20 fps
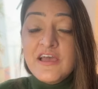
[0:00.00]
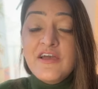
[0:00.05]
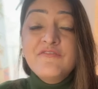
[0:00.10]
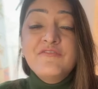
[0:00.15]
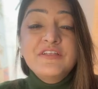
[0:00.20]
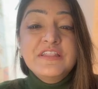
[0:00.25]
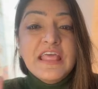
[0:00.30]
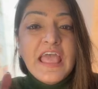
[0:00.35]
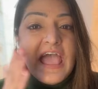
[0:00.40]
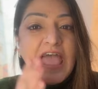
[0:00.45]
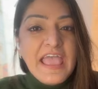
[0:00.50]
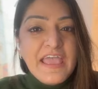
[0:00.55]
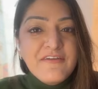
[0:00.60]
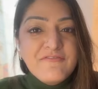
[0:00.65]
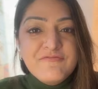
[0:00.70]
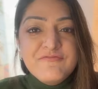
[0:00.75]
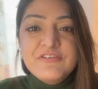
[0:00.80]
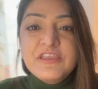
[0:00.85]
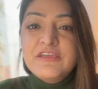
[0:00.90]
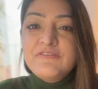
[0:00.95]
with
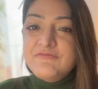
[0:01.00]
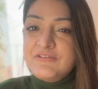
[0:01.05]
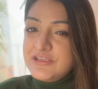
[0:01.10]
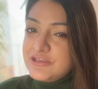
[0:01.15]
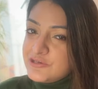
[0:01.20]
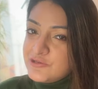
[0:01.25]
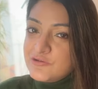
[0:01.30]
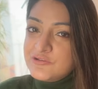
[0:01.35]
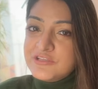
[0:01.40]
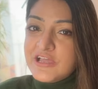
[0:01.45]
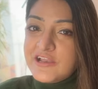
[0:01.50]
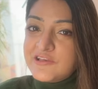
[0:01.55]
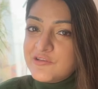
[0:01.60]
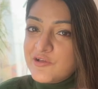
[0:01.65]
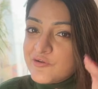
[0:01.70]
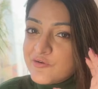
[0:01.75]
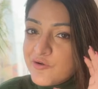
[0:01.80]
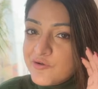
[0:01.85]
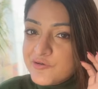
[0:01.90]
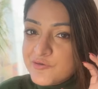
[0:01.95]
every video that
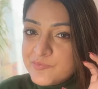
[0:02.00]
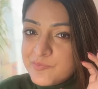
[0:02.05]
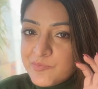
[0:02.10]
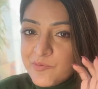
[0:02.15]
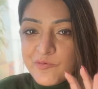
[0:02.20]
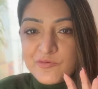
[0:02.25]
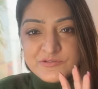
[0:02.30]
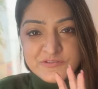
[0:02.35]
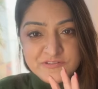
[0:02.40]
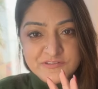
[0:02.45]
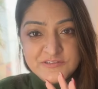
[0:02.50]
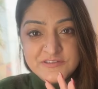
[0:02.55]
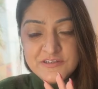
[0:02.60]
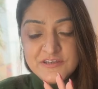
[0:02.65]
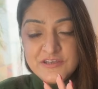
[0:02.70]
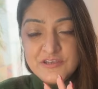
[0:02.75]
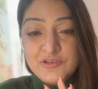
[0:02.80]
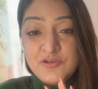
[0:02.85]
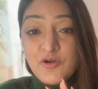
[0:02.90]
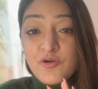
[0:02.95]
you're going to post,
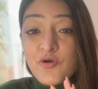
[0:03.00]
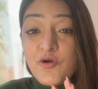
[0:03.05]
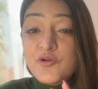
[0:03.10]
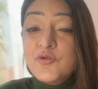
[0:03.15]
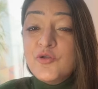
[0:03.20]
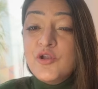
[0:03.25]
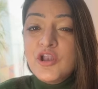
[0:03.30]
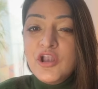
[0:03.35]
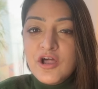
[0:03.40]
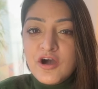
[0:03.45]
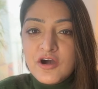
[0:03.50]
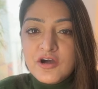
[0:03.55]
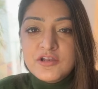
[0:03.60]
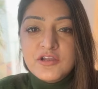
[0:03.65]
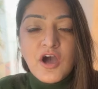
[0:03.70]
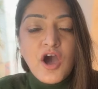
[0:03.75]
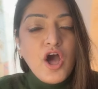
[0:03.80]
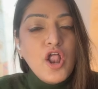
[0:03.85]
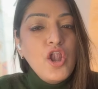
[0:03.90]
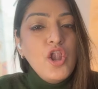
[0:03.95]
you're going to learn
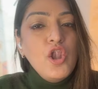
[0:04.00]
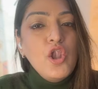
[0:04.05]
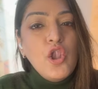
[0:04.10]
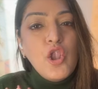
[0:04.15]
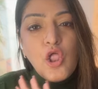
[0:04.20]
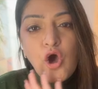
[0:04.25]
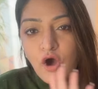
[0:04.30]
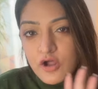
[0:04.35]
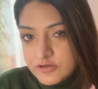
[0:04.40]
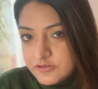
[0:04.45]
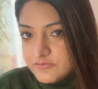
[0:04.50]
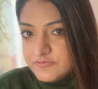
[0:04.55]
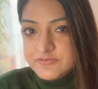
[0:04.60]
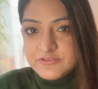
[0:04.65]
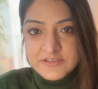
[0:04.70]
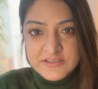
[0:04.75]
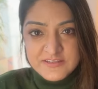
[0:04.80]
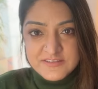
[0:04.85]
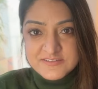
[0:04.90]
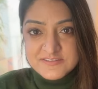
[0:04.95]
a lot of
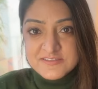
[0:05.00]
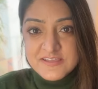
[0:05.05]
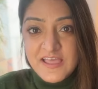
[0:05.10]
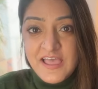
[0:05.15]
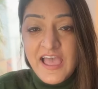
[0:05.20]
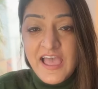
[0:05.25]
things.